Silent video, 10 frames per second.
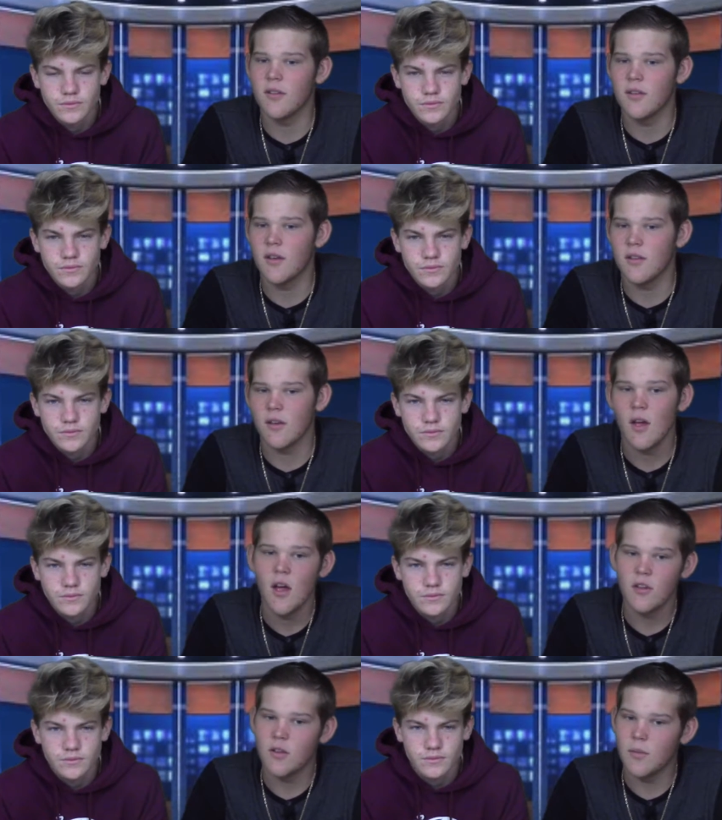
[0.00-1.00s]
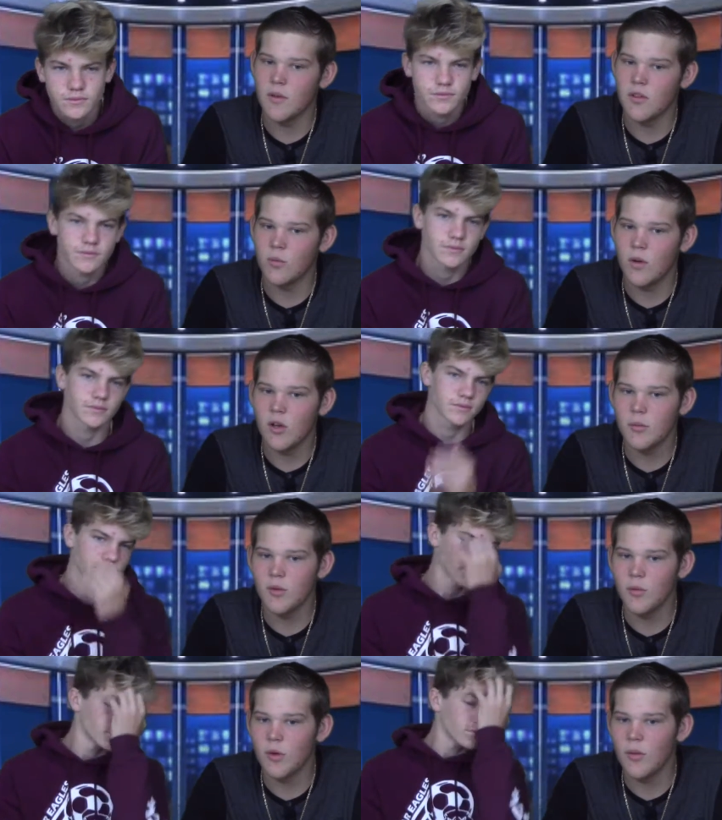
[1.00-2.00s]
Speaker 1: is easy. See Mrs. Williams
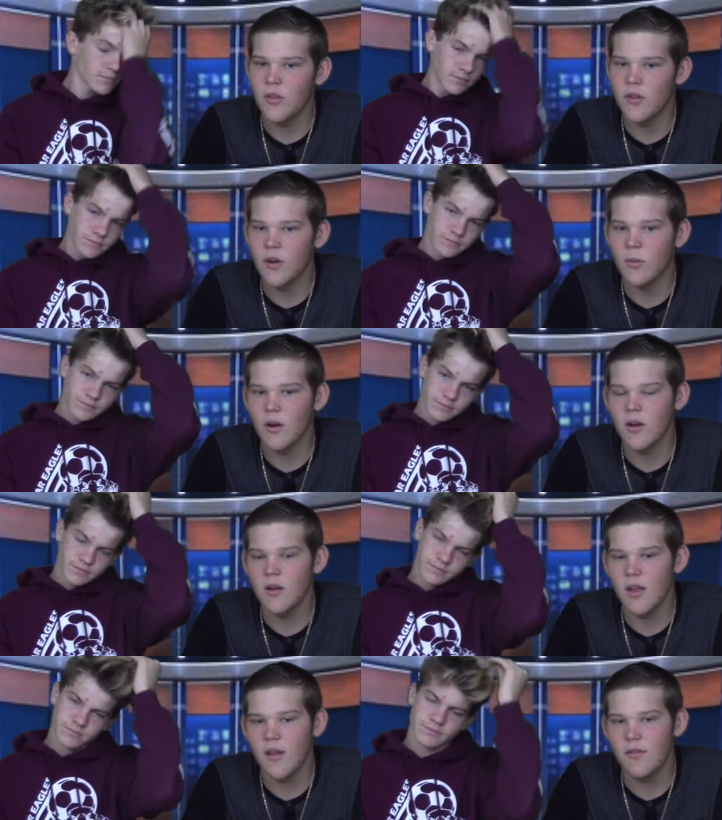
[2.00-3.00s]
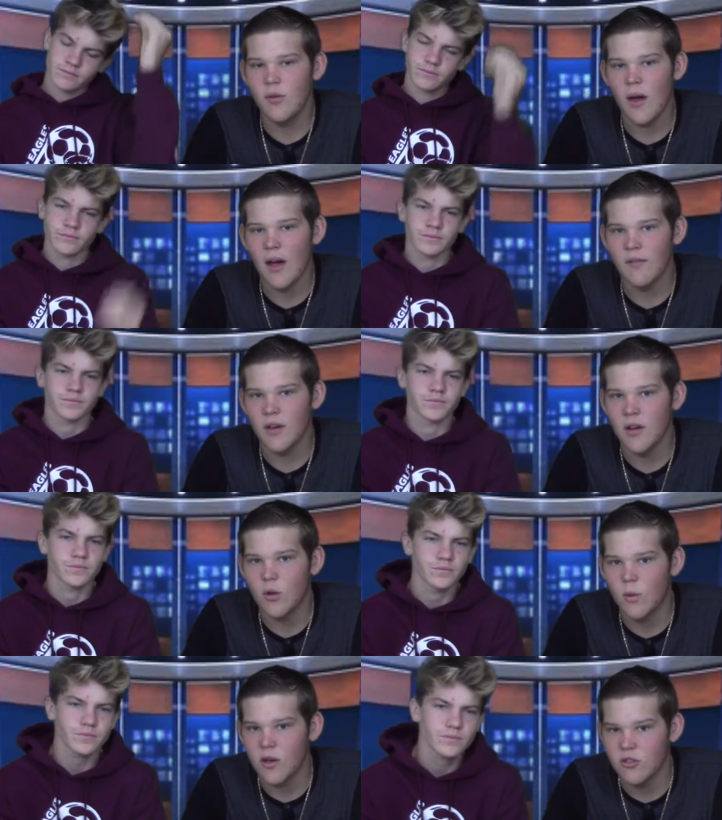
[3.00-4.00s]
in room 131 and if you have any
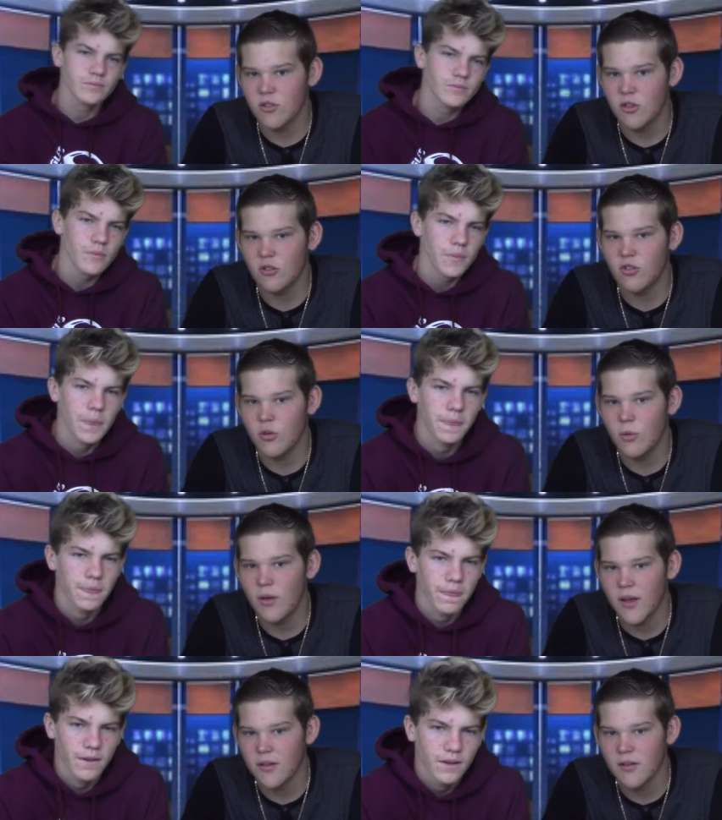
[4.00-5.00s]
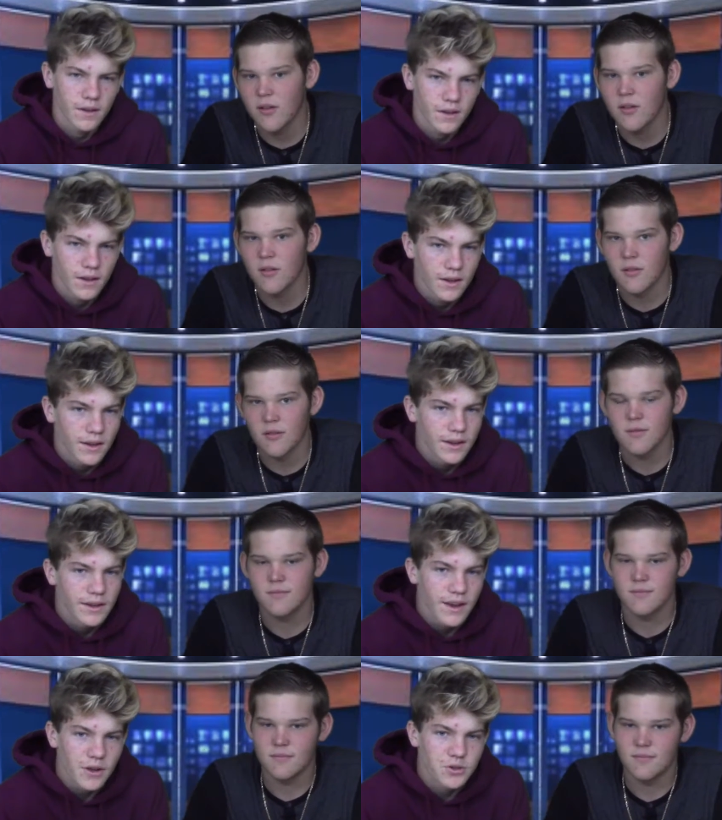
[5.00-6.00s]
questions, she will answer.
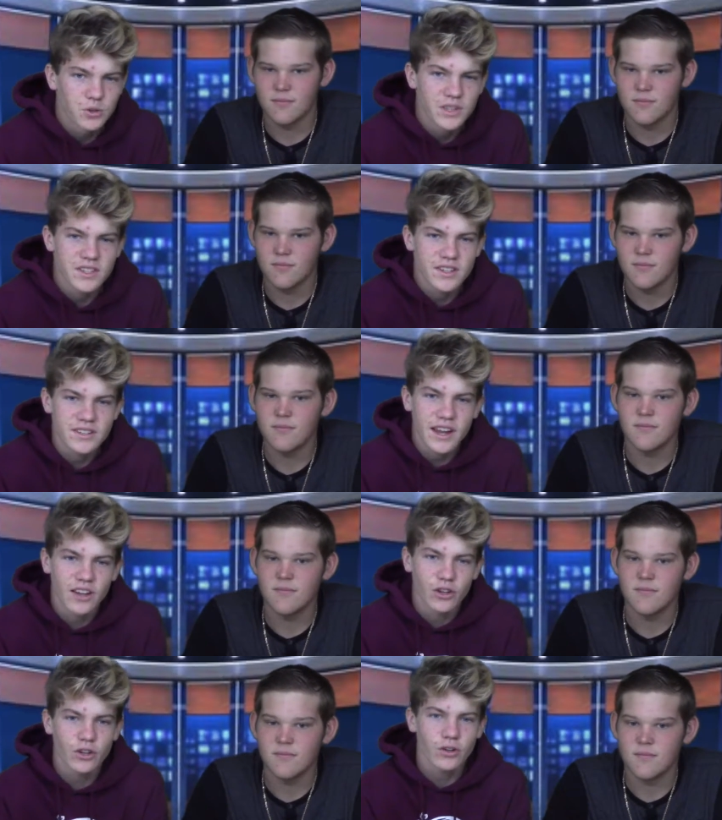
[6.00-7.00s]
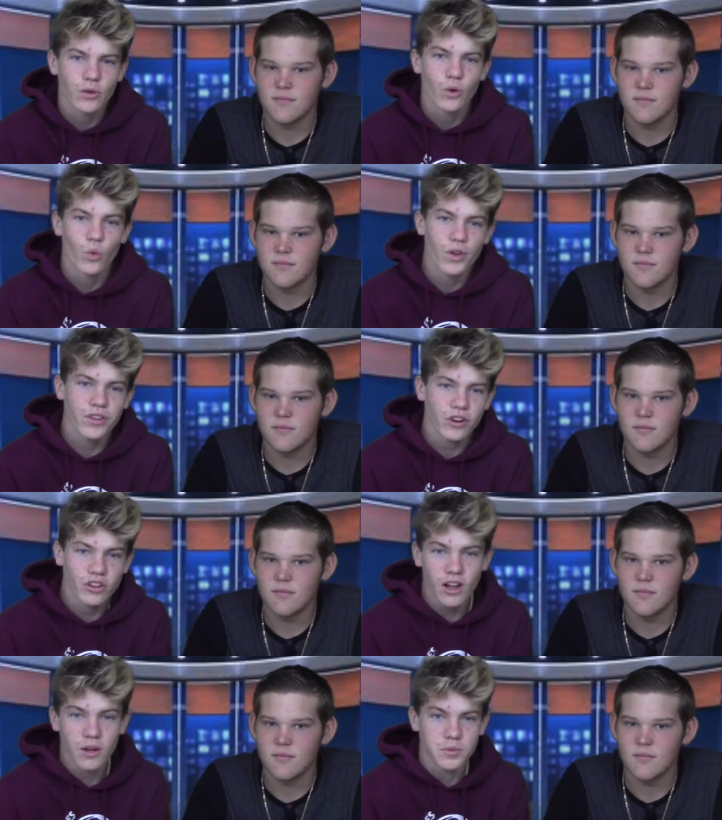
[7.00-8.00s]
Speaker 2: Now to Lizzie and Taylor with our
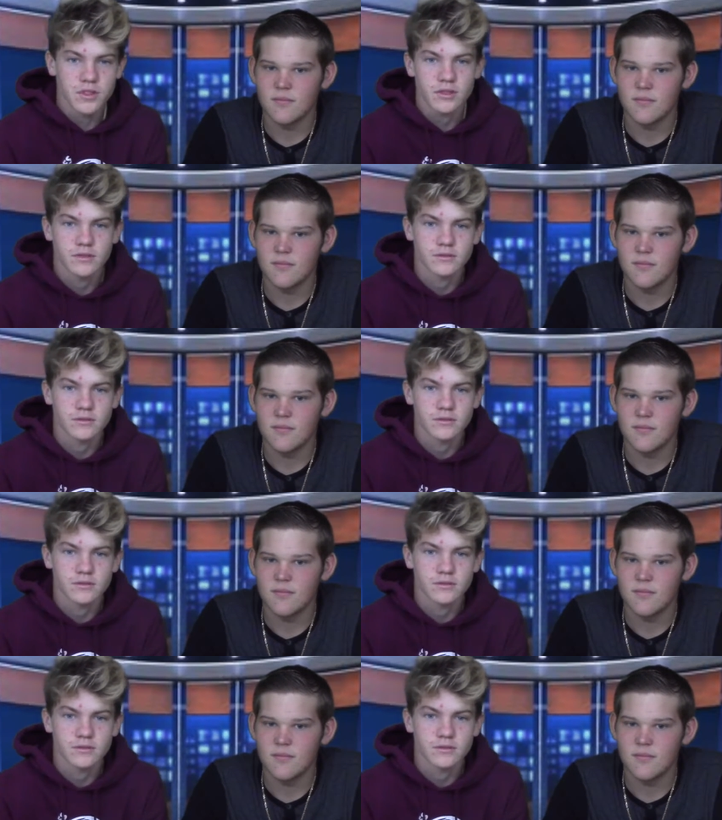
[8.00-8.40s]
clubs.